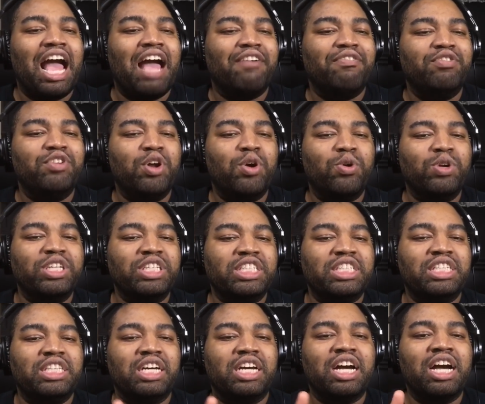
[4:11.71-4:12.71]
I've
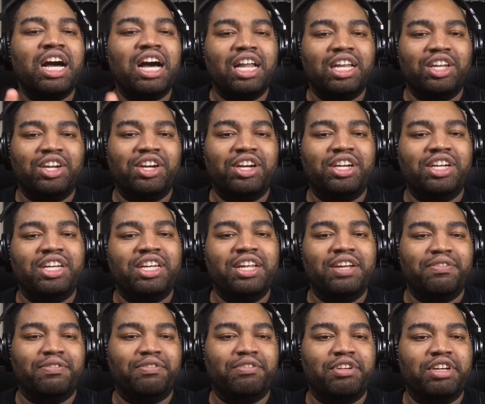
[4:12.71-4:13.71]
noticed the color
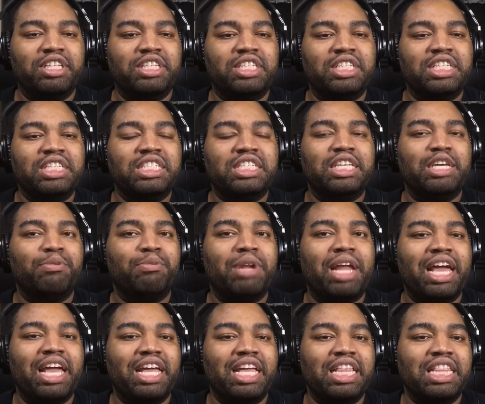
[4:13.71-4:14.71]
difference. It seemed
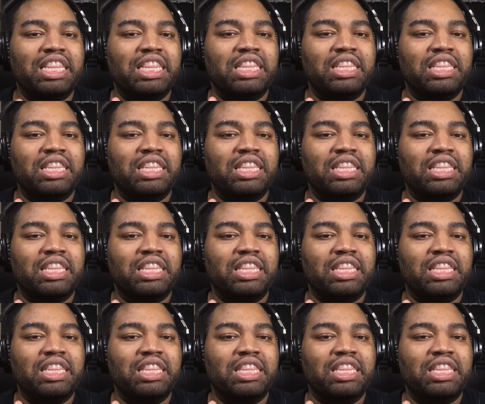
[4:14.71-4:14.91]
like